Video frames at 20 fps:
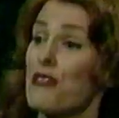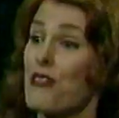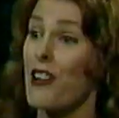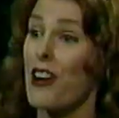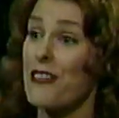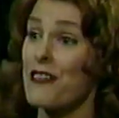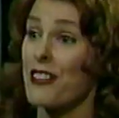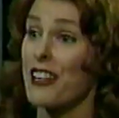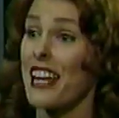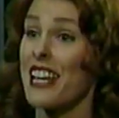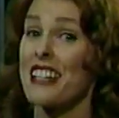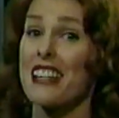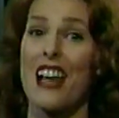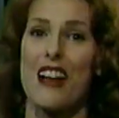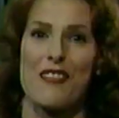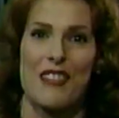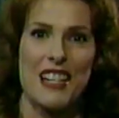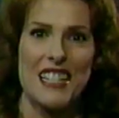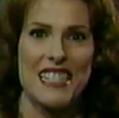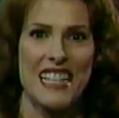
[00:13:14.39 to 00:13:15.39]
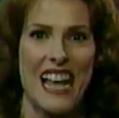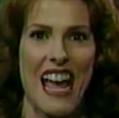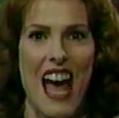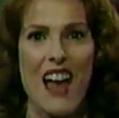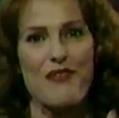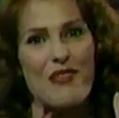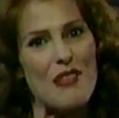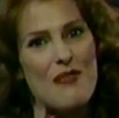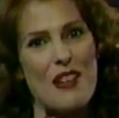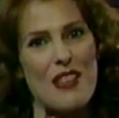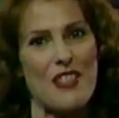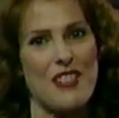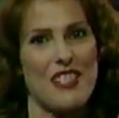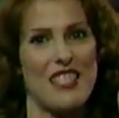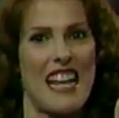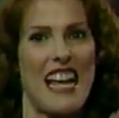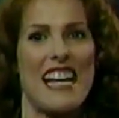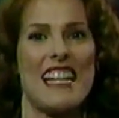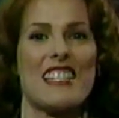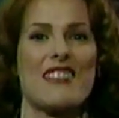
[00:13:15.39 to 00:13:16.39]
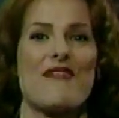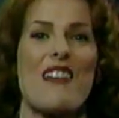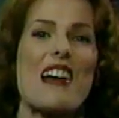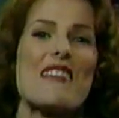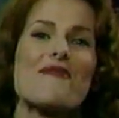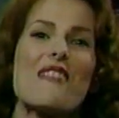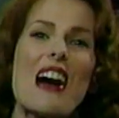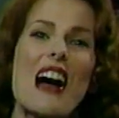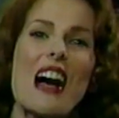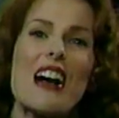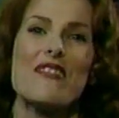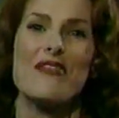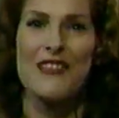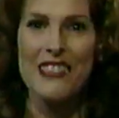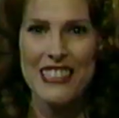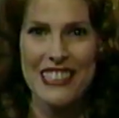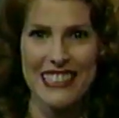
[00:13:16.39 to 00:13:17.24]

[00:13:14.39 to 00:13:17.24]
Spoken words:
Before I forget, I want to say Happy Mother's Day to my mom.